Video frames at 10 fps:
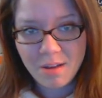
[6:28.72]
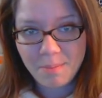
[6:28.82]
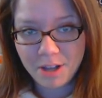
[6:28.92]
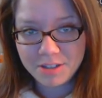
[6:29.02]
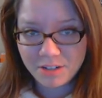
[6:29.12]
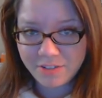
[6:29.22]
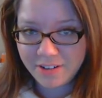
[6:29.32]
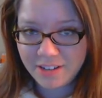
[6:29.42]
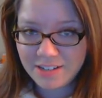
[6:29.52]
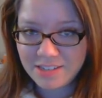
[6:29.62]
Baltar
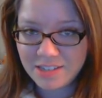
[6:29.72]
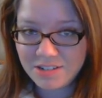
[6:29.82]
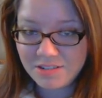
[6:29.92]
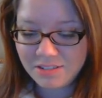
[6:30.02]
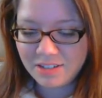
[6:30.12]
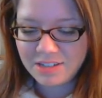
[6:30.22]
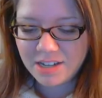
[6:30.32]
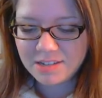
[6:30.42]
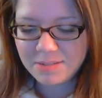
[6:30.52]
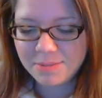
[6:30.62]
found innocent due to Lee's
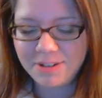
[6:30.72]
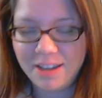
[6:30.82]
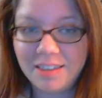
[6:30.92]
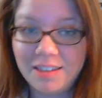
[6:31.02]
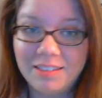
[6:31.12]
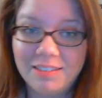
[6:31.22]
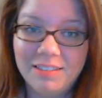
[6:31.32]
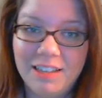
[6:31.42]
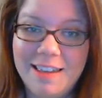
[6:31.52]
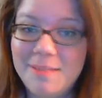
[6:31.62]
testimony, and then
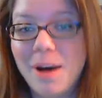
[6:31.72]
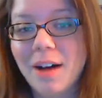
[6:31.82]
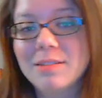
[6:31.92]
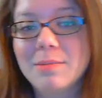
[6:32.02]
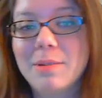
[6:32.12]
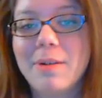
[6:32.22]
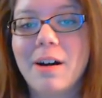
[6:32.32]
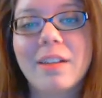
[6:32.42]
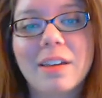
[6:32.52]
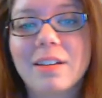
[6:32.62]
Lee possibly
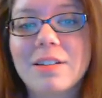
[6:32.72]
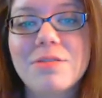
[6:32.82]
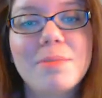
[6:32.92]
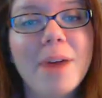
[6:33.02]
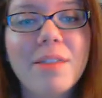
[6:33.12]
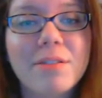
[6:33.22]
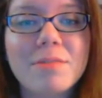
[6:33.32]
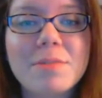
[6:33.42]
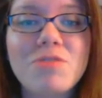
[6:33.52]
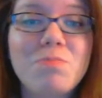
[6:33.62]
walking into a
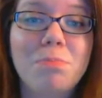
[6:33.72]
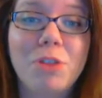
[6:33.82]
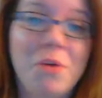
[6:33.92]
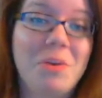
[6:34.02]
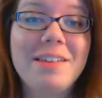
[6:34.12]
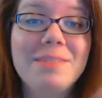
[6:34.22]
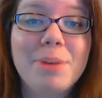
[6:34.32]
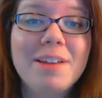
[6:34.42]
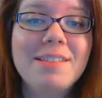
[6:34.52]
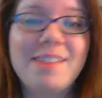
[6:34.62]
bathroom and just blowing his
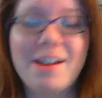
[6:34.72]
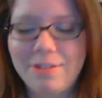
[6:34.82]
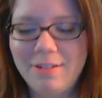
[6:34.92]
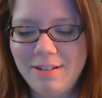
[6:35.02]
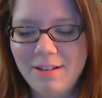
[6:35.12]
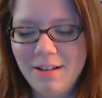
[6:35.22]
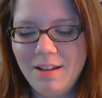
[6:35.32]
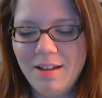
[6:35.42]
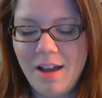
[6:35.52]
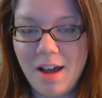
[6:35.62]
brains out.
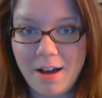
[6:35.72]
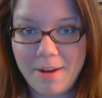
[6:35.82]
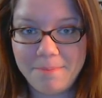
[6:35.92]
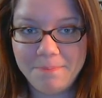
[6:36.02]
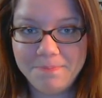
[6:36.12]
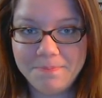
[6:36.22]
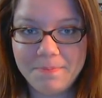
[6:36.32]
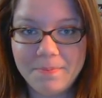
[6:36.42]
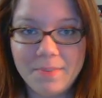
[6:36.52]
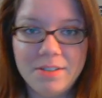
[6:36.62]
So
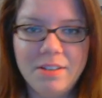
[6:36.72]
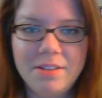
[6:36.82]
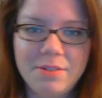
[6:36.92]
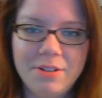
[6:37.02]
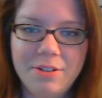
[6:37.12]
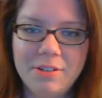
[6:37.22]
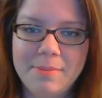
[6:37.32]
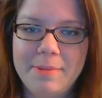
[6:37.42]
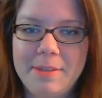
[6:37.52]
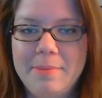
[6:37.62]
this would
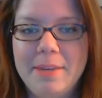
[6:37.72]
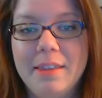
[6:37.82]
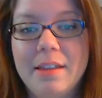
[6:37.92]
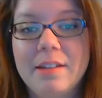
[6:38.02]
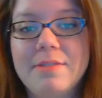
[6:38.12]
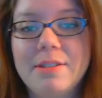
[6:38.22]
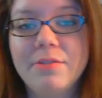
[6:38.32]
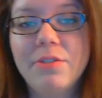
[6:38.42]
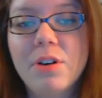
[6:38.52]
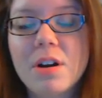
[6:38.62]
ultimately be at the end of Season
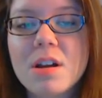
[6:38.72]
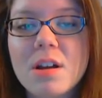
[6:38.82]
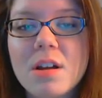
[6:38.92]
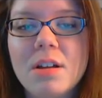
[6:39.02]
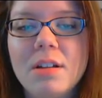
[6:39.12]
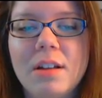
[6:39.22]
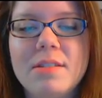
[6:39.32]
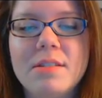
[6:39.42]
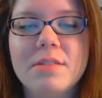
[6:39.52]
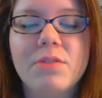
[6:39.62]
4. Not
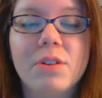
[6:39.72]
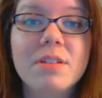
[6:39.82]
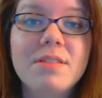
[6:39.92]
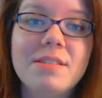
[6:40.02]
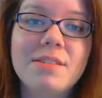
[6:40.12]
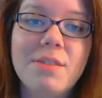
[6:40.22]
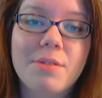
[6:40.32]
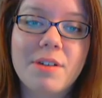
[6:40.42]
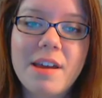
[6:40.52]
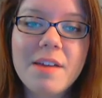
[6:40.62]
Season 4, Season
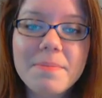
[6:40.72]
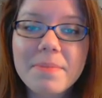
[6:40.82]
3.